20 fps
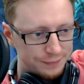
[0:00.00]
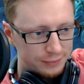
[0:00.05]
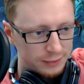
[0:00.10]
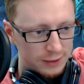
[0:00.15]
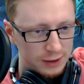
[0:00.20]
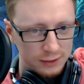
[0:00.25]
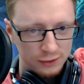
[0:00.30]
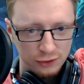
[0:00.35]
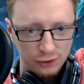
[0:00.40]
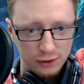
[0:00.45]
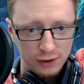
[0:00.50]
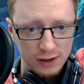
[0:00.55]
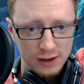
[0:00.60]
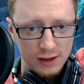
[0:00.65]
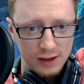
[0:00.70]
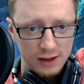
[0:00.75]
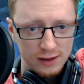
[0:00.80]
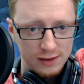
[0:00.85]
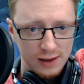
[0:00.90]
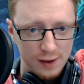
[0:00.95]
So
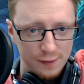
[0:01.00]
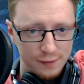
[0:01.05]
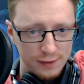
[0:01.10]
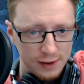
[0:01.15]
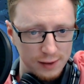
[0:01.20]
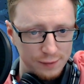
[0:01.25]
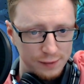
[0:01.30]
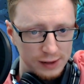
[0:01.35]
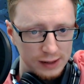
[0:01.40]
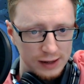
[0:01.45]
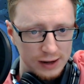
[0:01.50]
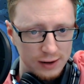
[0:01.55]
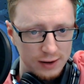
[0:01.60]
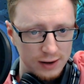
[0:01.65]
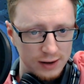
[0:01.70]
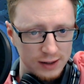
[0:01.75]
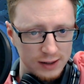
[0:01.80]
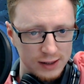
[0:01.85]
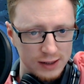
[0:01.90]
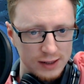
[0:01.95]
the Death Knight
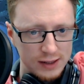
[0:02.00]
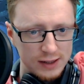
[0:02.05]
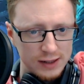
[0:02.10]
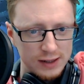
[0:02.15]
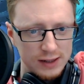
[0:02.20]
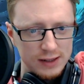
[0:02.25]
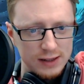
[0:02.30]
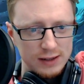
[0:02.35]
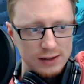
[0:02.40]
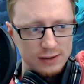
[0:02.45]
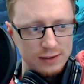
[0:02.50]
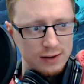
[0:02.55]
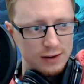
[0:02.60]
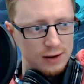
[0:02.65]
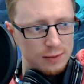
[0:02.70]
Valera is going to